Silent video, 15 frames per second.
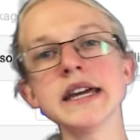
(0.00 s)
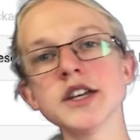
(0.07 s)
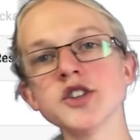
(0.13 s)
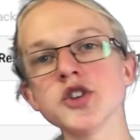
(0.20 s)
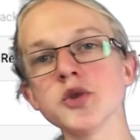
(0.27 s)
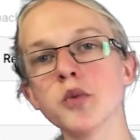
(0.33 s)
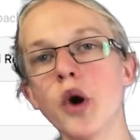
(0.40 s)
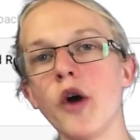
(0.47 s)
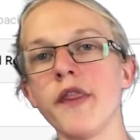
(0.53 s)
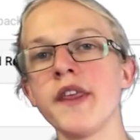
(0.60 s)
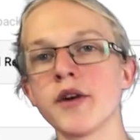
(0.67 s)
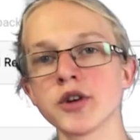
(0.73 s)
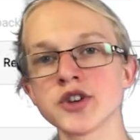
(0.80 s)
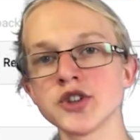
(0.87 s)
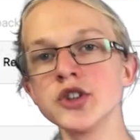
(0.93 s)
as you want. There
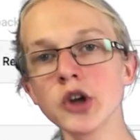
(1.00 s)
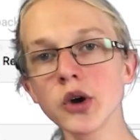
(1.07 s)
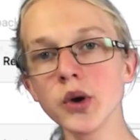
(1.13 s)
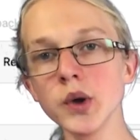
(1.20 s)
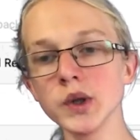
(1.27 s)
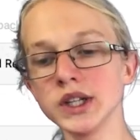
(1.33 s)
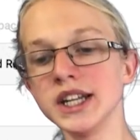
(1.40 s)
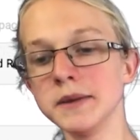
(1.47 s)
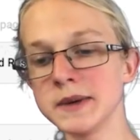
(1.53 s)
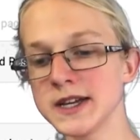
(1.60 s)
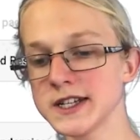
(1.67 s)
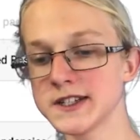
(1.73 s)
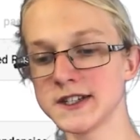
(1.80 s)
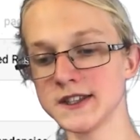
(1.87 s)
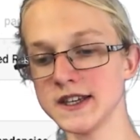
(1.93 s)
is no limit
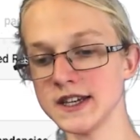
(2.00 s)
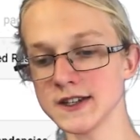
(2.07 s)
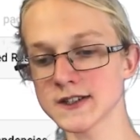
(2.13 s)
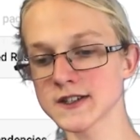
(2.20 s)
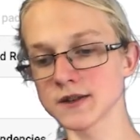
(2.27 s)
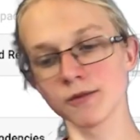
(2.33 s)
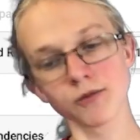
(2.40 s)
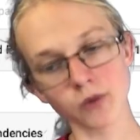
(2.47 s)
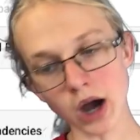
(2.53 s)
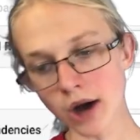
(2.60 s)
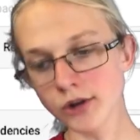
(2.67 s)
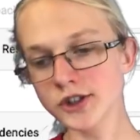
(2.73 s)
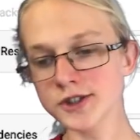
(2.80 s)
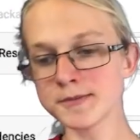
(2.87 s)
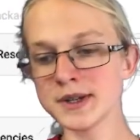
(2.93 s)
to this. I'll
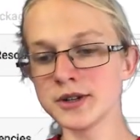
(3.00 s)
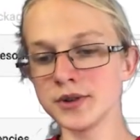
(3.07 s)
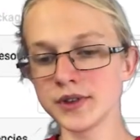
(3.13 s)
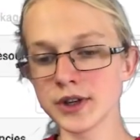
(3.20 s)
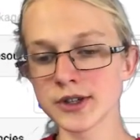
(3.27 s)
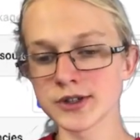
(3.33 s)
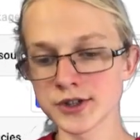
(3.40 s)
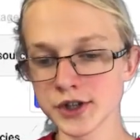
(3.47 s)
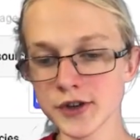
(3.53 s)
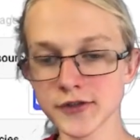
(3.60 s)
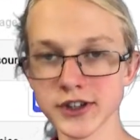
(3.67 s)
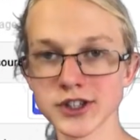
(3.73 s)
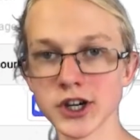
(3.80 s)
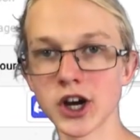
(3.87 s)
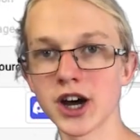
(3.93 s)
just be doing those 2 for
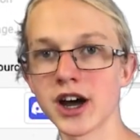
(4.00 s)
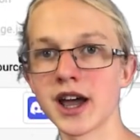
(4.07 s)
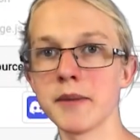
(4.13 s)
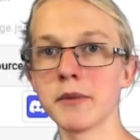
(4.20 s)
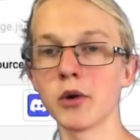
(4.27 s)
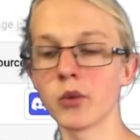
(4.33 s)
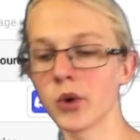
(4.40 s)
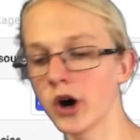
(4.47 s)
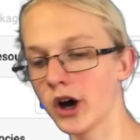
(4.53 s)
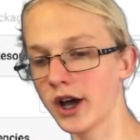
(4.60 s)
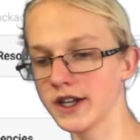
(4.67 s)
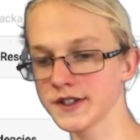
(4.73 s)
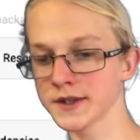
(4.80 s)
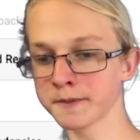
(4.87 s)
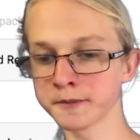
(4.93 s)

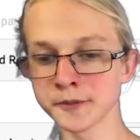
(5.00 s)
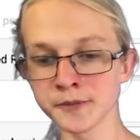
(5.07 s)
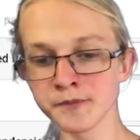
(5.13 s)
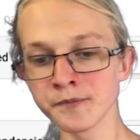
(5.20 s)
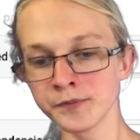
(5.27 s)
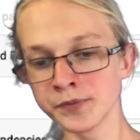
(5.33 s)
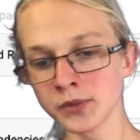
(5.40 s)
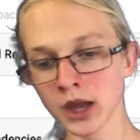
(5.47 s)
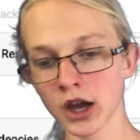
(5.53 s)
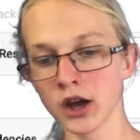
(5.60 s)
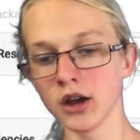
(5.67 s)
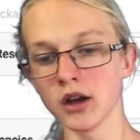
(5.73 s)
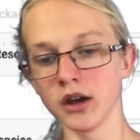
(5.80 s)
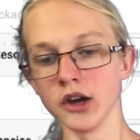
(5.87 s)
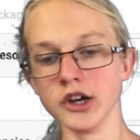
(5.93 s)
time-wise.
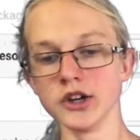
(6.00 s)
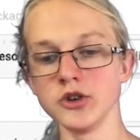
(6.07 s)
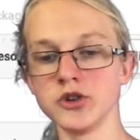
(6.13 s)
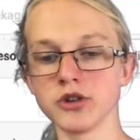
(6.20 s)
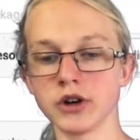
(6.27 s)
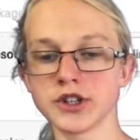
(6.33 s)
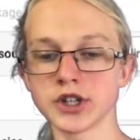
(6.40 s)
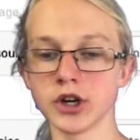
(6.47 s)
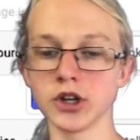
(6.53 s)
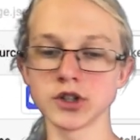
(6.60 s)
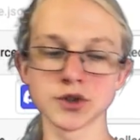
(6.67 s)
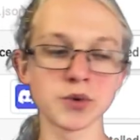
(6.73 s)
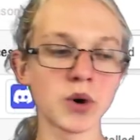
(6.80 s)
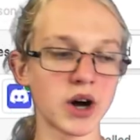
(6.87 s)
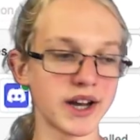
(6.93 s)
Do return
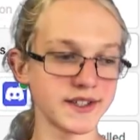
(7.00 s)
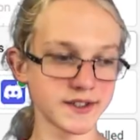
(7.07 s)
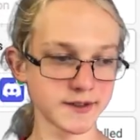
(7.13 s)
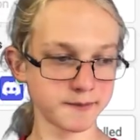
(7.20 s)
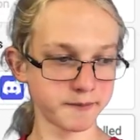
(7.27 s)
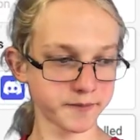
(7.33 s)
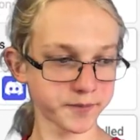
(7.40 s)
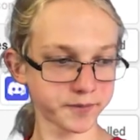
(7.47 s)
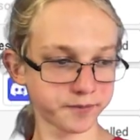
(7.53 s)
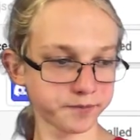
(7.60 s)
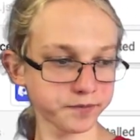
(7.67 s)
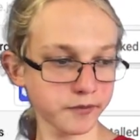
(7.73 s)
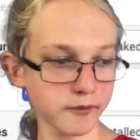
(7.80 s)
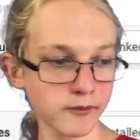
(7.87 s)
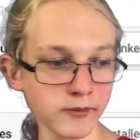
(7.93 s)
twice.
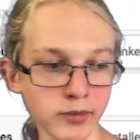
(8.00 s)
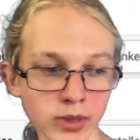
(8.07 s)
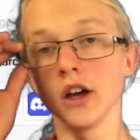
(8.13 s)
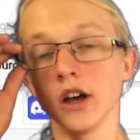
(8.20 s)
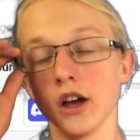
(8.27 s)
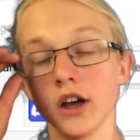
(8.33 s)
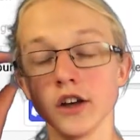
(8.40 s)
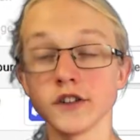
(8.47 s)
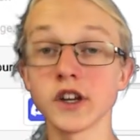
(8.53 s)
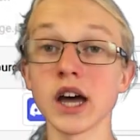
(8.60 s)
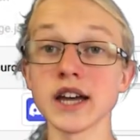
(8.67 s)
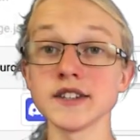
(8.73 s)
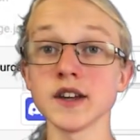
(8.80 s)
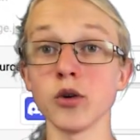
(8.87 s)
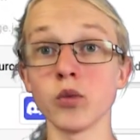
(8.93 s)
So
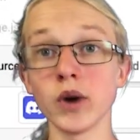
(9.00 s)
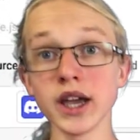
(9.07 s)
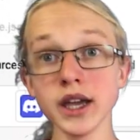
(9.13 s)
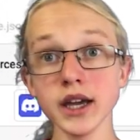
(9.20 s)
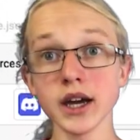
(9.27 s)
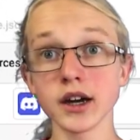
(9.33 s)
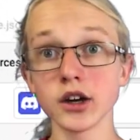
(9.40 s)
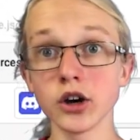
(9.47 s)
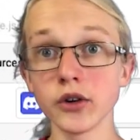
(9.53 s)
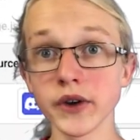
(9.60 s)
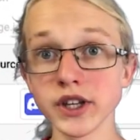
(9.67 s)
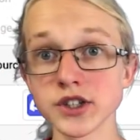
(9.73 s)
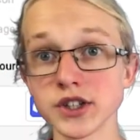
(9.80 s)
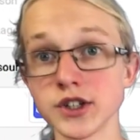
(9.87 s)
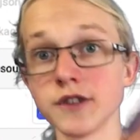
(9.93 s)
guys, we are going
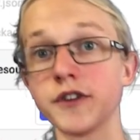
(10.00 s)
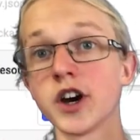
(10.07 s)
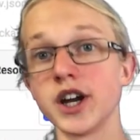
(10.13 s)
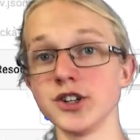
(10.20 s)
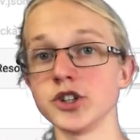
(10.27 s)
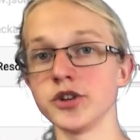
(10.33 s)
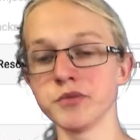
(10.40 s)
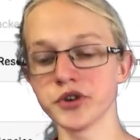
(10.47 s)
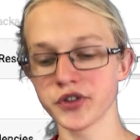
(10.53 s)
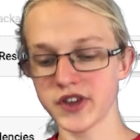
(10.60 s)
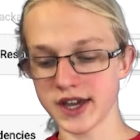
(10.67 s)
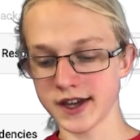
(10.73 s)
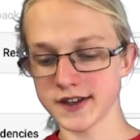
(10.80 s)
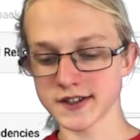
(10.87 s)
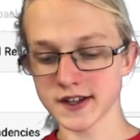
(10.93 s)
to define 2 more
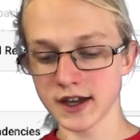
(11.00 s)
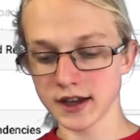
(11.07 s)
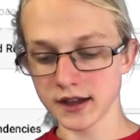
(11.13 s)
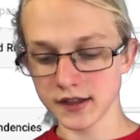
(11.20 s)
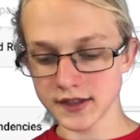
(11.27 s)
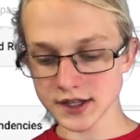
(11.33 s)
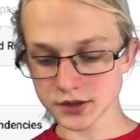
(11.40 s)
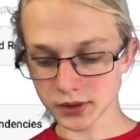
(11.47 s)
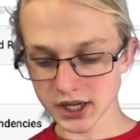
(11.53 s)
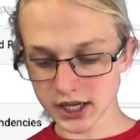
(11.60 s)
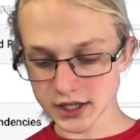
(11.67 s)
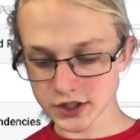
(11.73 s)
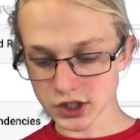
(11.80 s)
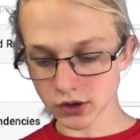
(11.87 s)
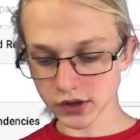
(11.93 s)
things. This one here
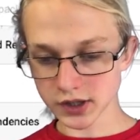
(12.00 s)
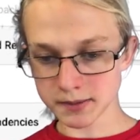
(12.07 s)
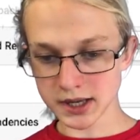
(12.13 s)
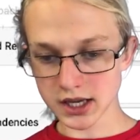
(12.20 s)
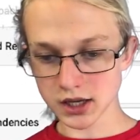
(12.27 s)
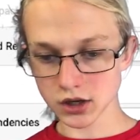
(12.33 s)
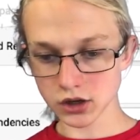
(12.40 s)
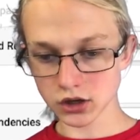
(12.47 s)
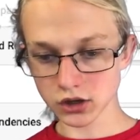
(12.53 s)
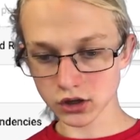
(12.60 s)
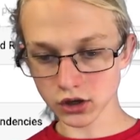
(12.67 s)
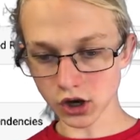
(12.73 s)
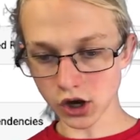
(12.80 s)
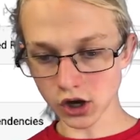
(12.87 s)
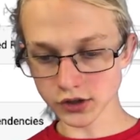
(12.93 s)
is going to be
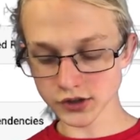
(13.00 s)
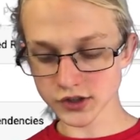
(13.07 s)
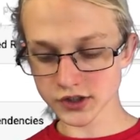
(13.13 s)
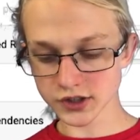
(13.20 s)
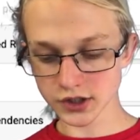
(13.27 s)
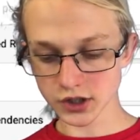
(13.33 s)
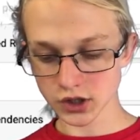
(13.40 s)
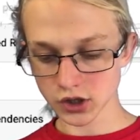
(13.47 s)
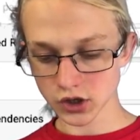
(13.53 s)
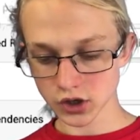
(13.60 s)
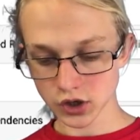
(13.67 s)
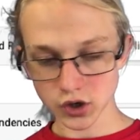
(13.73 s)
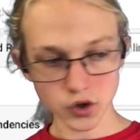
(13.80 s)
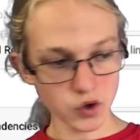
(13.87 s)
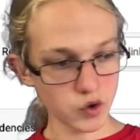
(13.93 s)
const
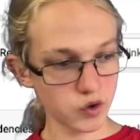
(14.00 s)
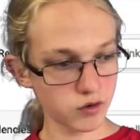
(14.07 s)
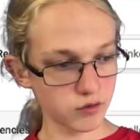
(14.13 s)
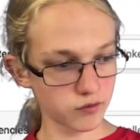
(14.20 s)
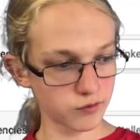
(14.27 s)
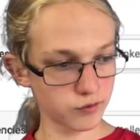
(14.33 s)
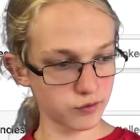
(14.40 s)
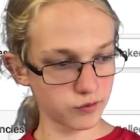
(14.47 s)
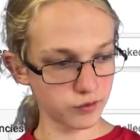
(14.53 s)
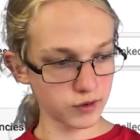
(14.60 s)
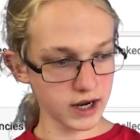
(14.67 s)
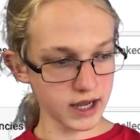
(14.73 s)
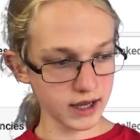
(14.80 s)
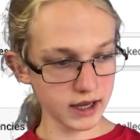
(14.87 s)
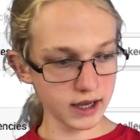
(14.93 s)

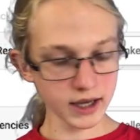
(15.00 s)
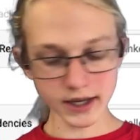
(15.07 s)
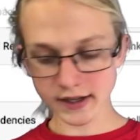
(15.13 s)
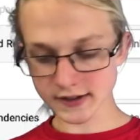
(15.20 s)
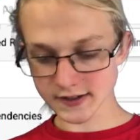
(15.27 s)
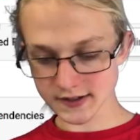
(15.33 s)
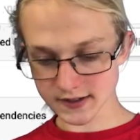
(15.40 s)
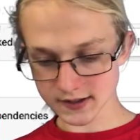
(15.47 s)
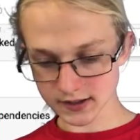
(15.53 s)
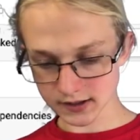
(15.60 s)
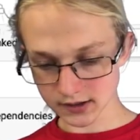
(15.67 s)
regex,